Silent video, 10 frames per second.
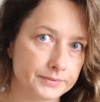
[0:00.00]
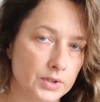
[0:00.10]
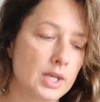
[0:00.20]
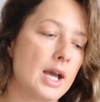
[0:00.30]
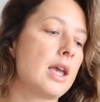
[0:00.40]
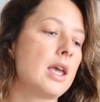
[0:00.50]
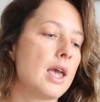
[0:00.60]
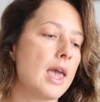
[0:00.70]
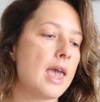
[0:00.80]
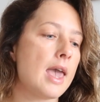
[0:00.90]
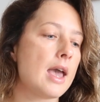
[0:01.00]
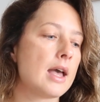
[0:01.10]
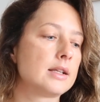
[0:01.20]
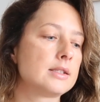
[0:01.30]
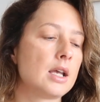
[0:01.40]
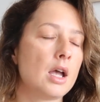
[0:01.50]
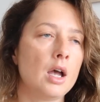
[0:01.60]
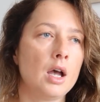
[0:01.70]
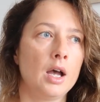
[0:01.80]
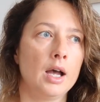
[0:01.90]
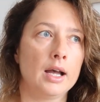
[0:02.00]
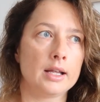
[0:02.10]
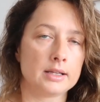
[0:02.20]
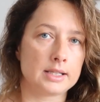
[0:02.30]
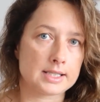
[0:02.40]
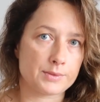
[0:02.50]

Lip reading: Okay, and this